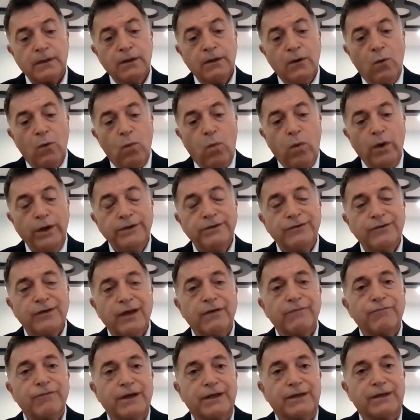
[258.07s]
Once I've
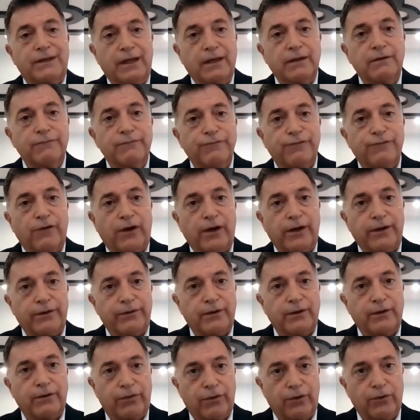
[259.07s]

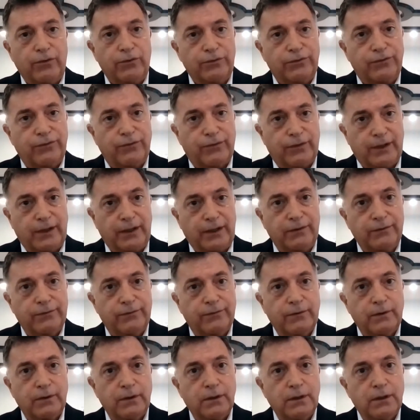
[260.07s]
identified those
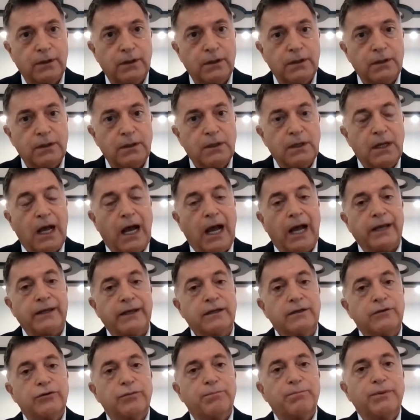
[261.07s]
things, I need
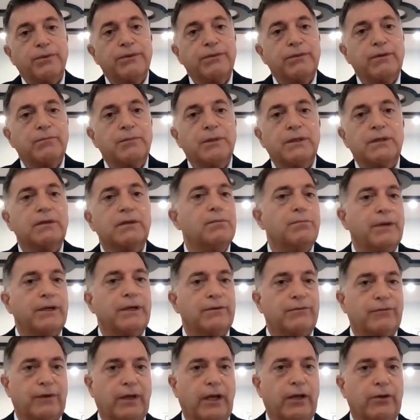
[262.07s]
to put them into my
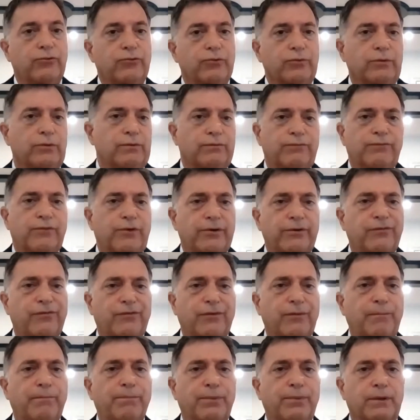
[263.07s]
schedule. Very
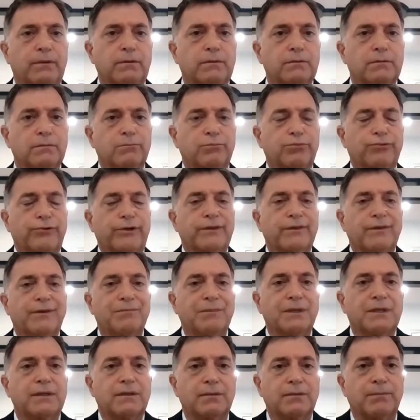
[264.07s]
simple. Bring them
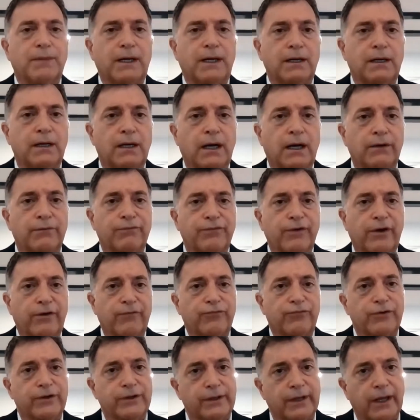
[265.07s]
into my life
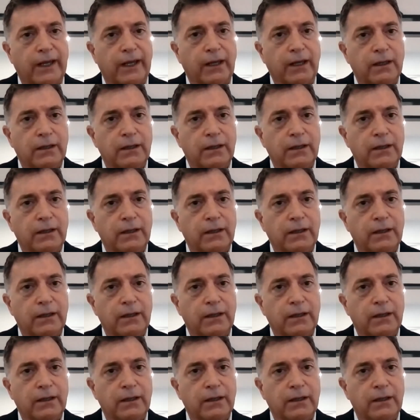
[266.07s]
every day.